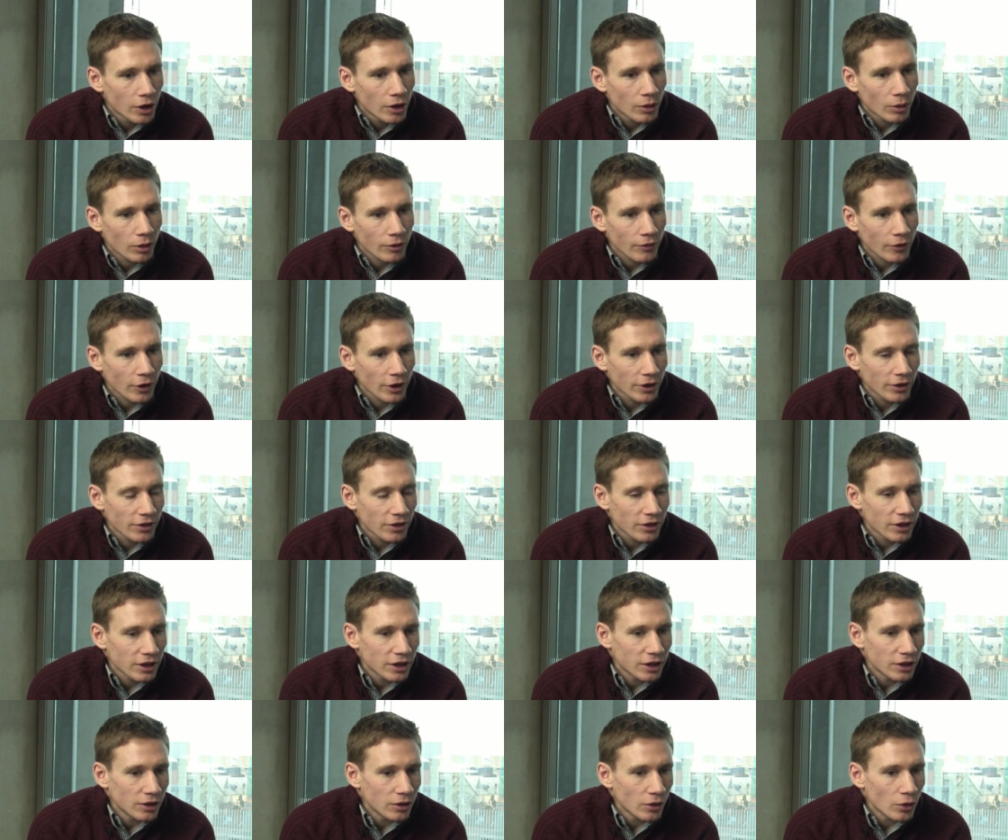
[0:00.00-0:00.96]
Well, I find
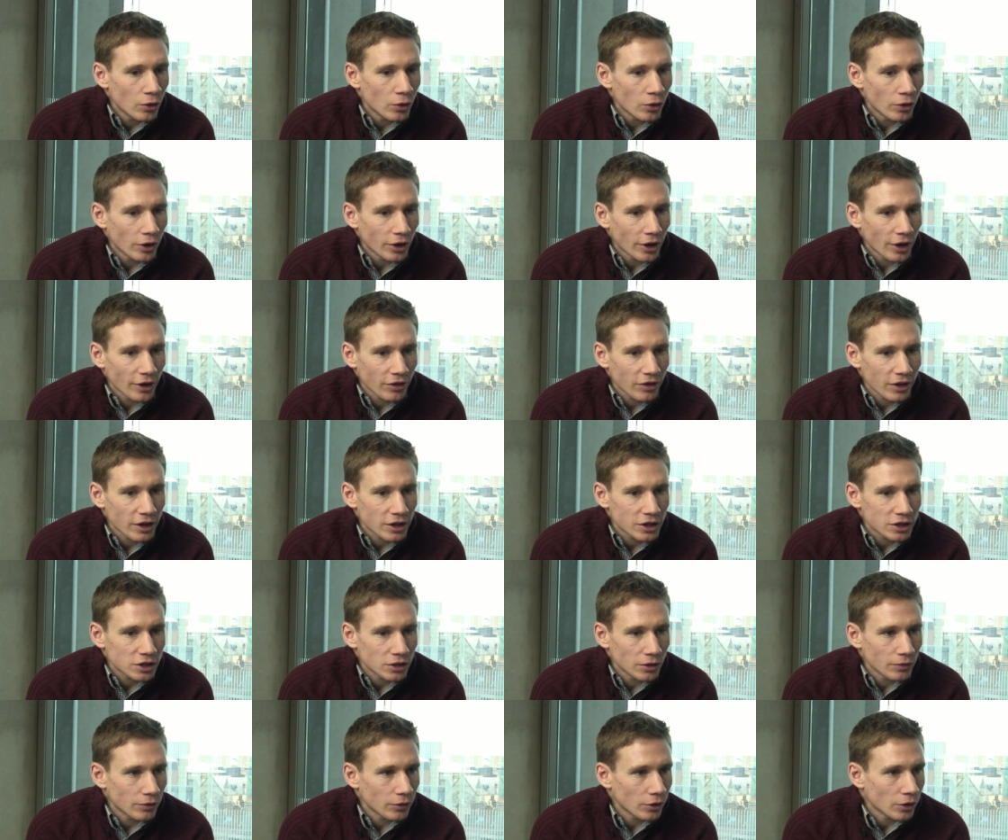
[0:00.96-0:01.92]
the
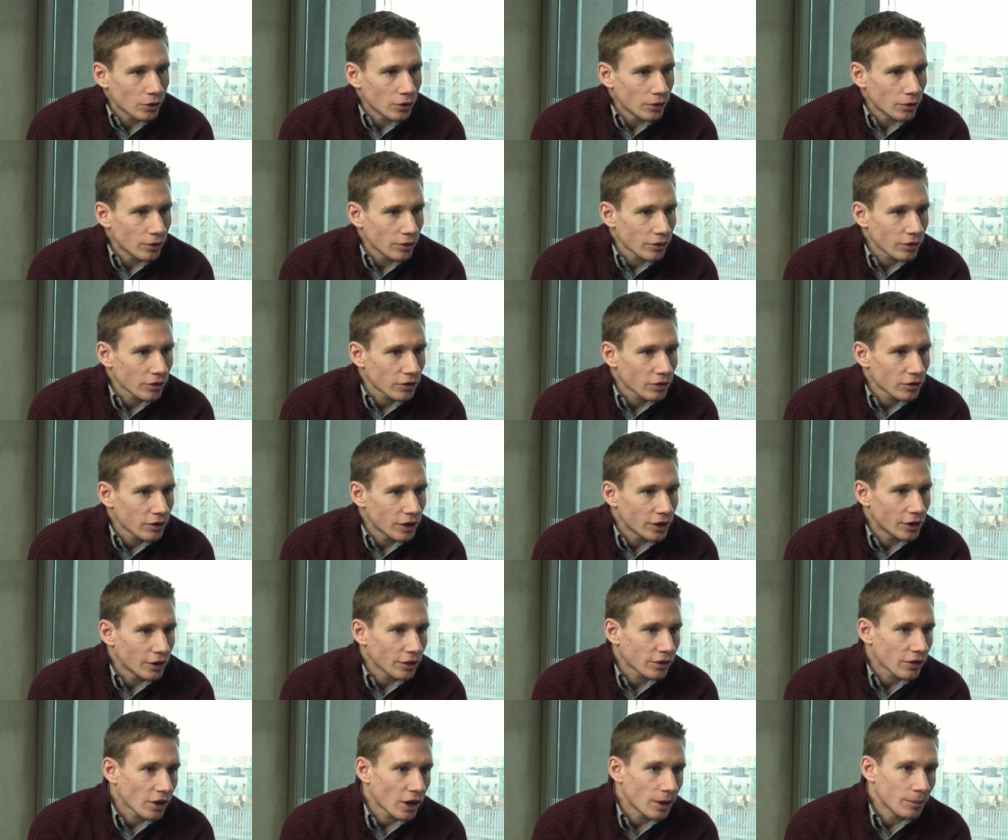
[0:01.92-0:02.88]
organisation of the course and
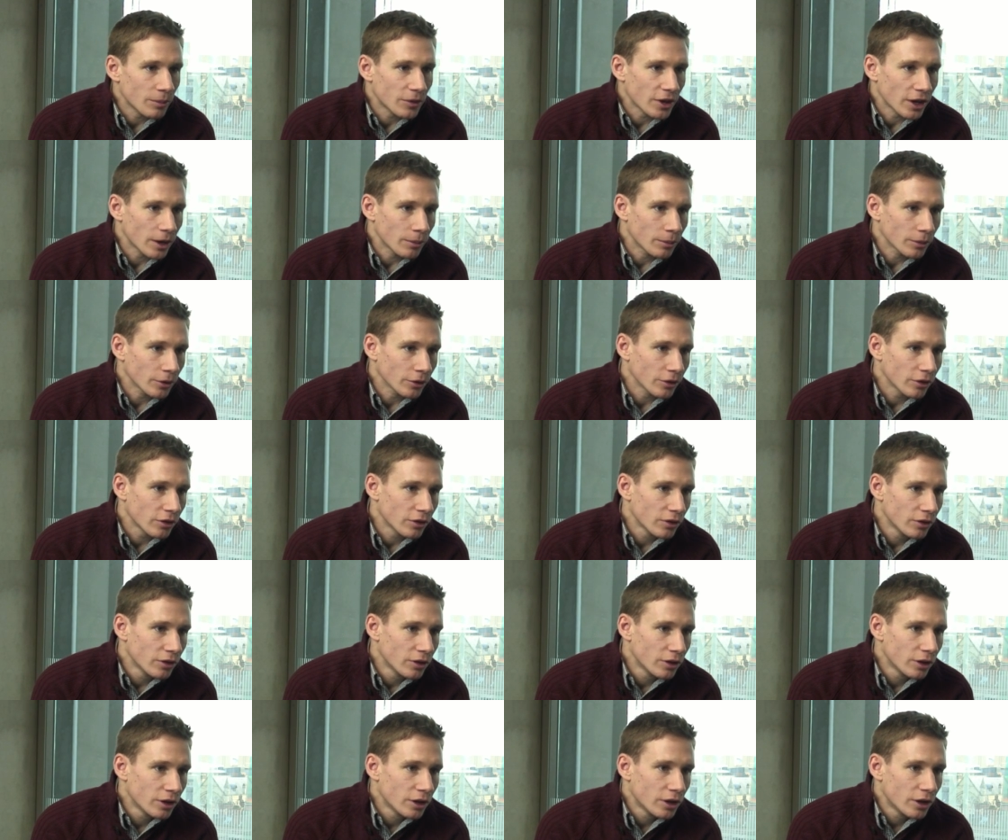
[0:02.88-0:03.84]
the timetables
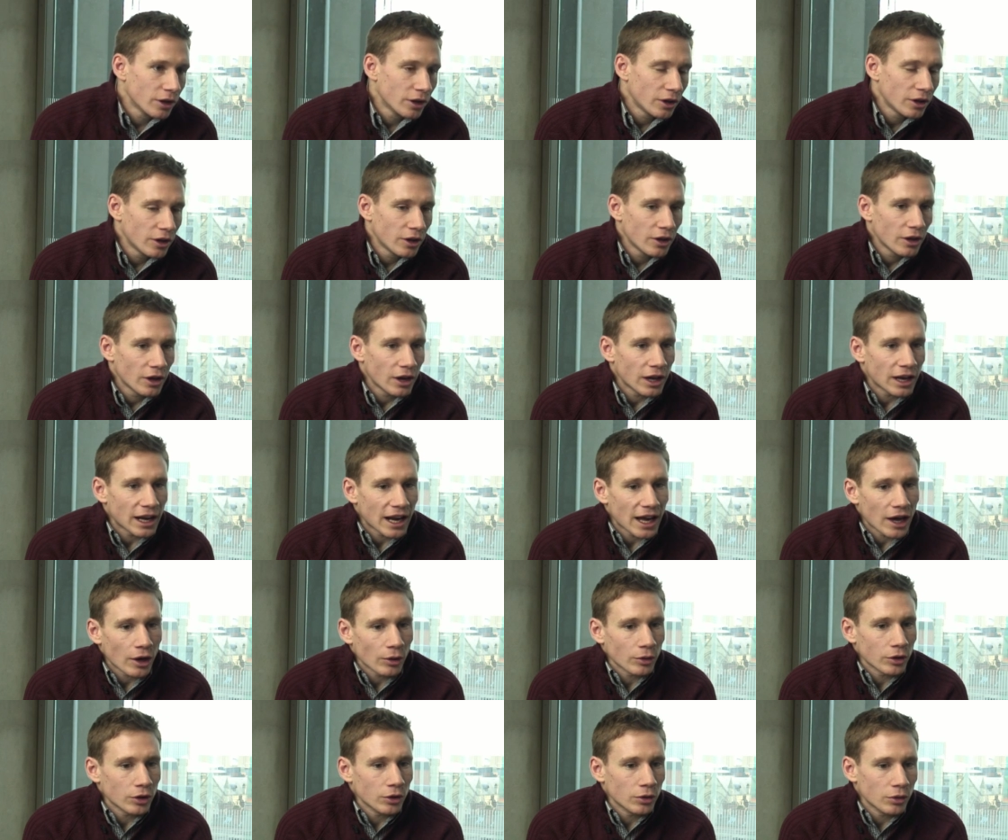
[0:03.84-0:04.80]

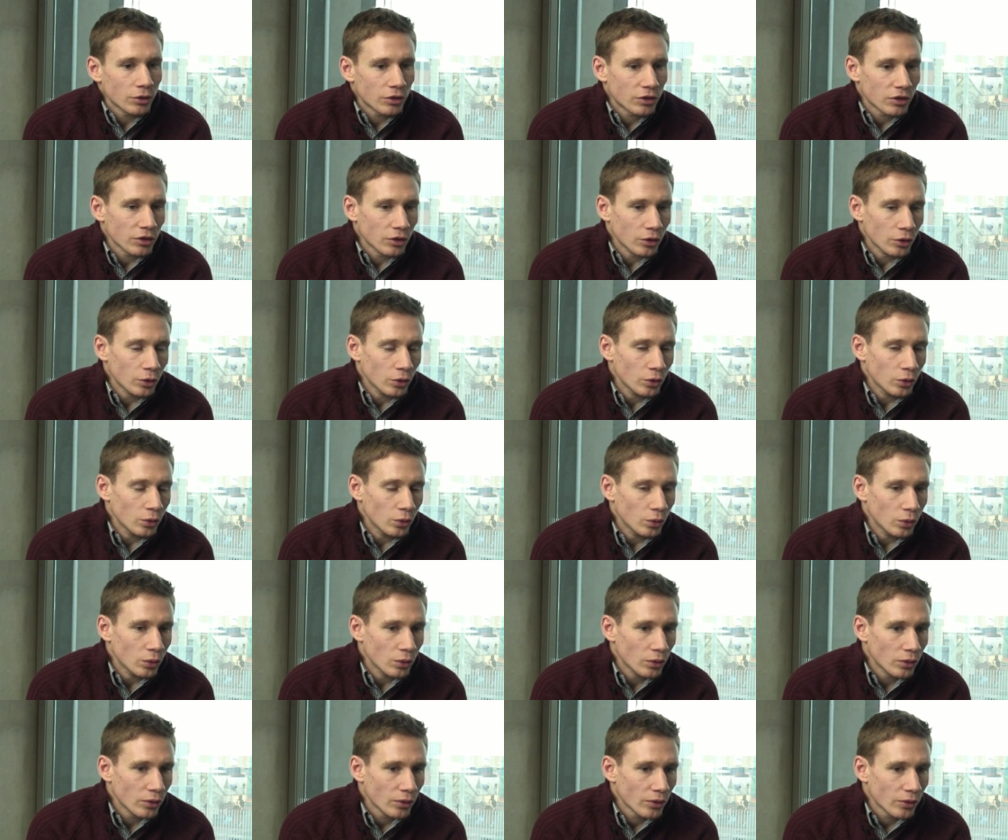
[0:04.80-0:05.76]
allow you to
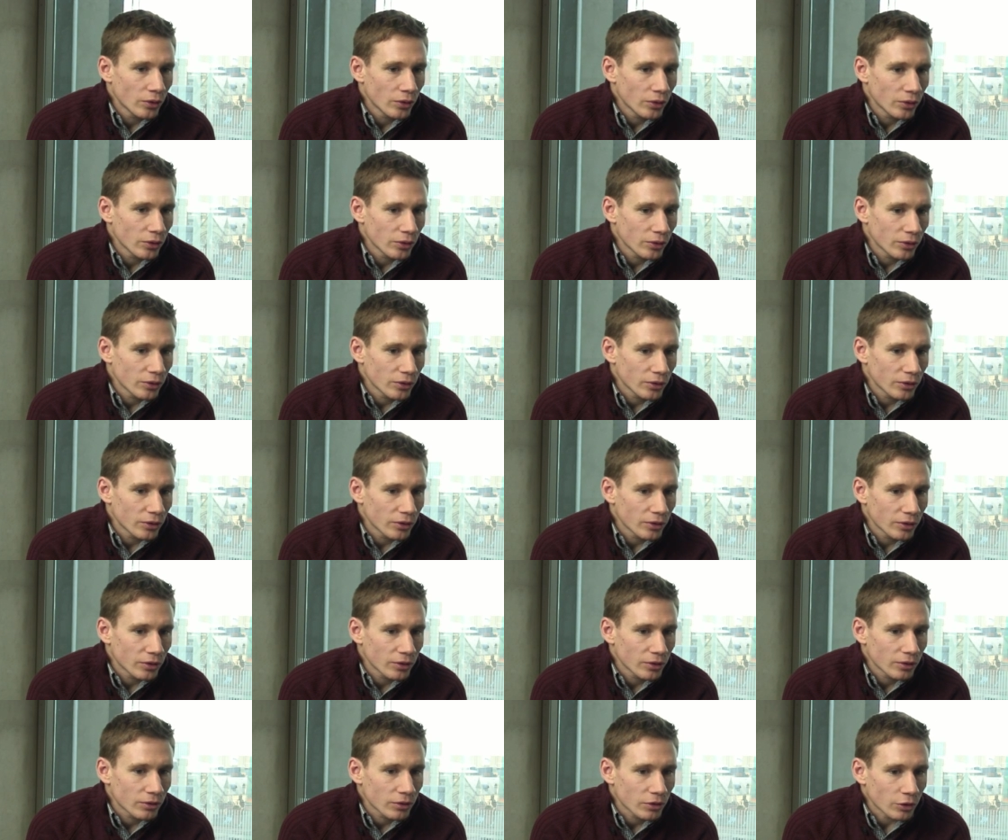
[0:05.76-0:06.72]

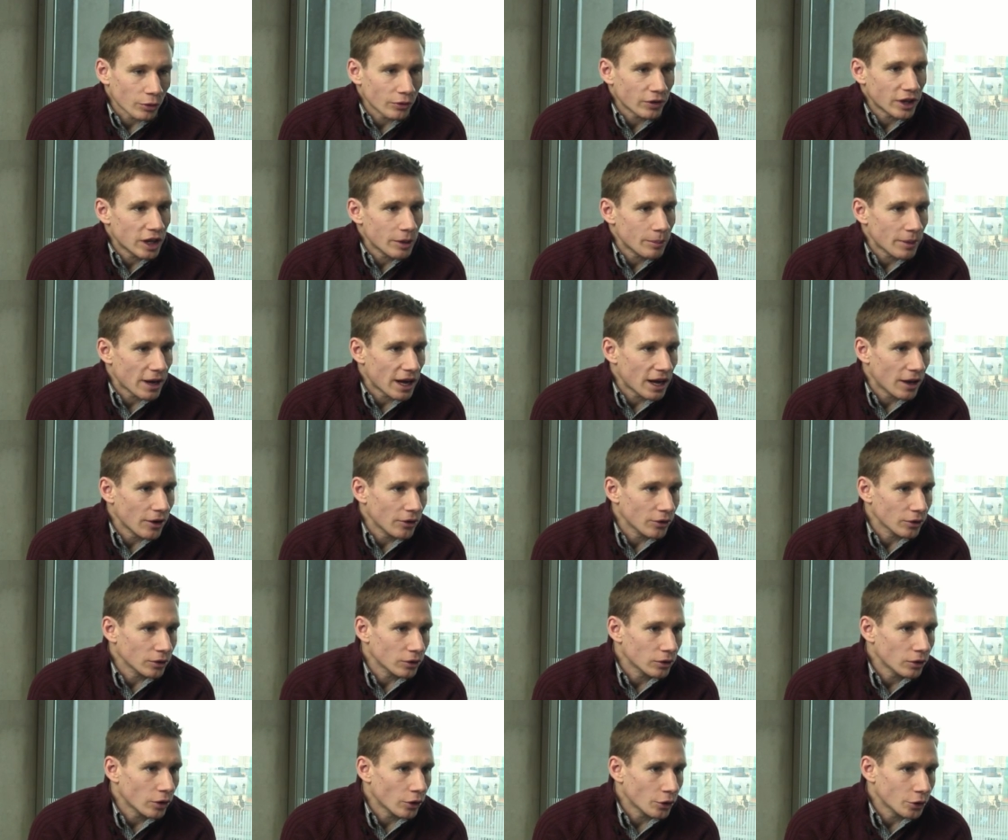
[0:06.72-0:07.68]
sort of keep a
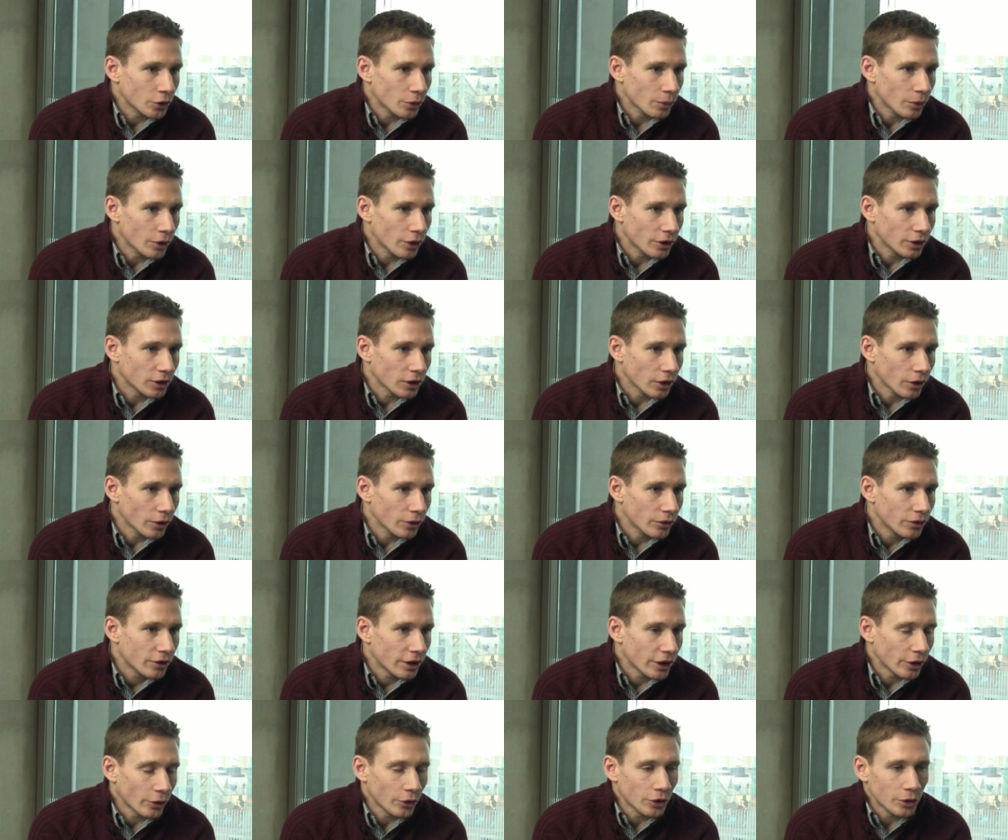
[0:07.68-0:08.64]
handle on your workload
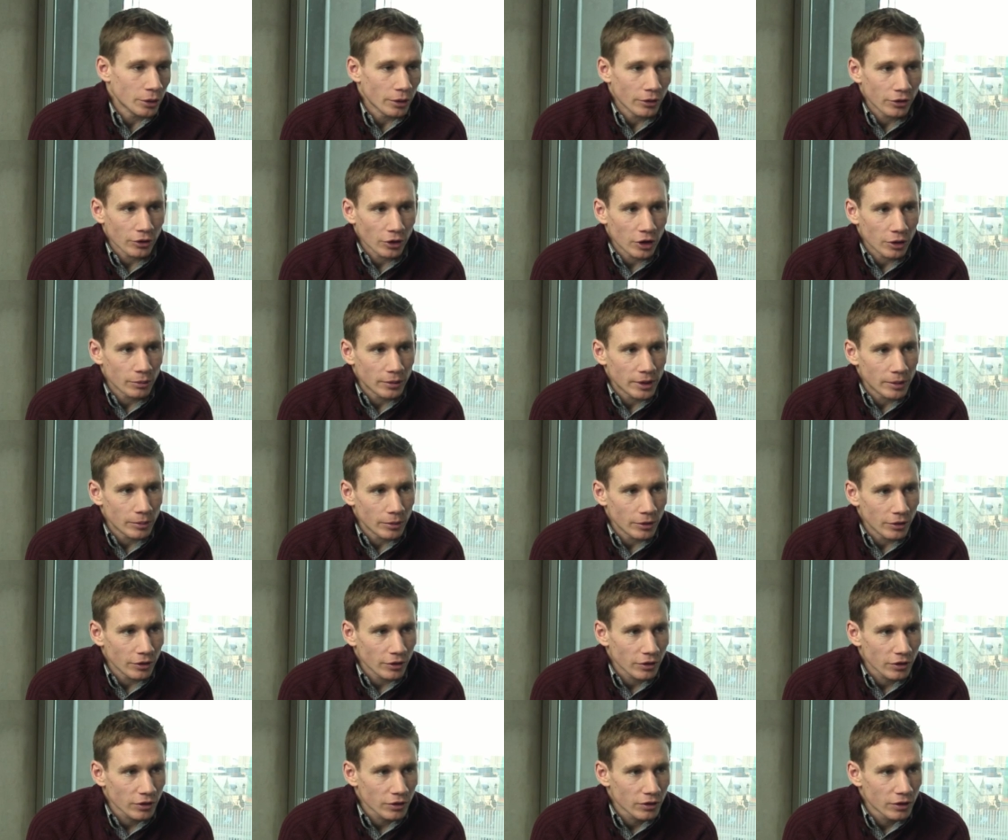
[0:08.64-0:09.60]
and on your other
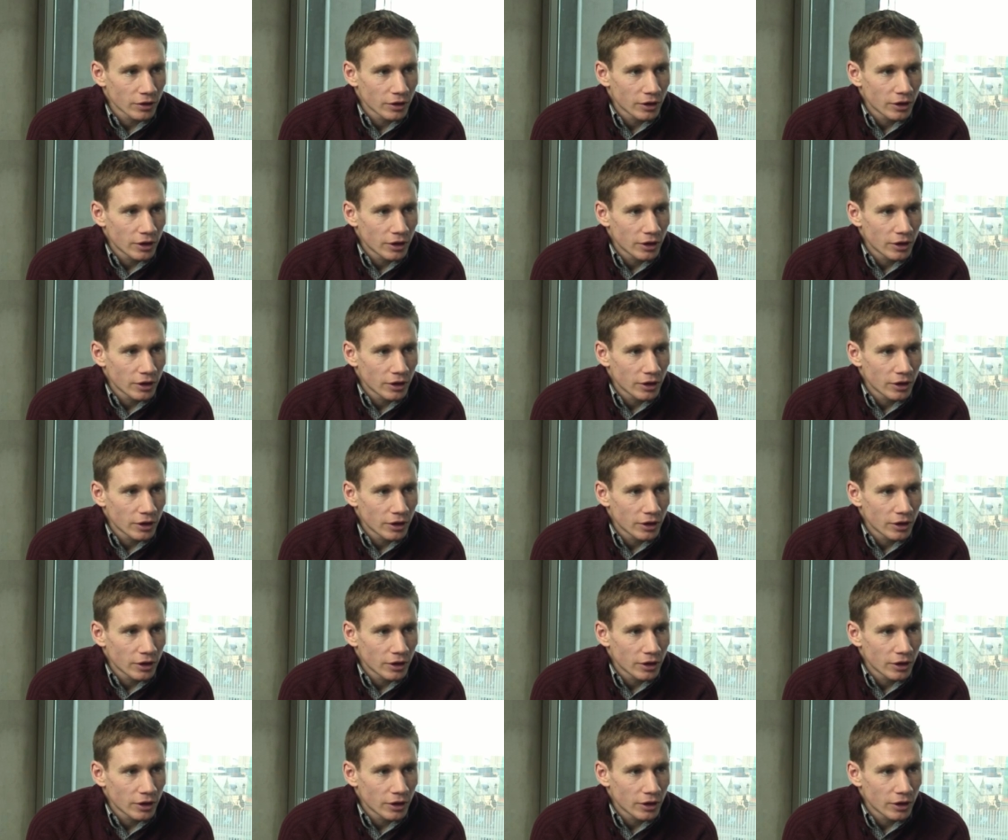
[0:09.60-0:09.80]
commitments.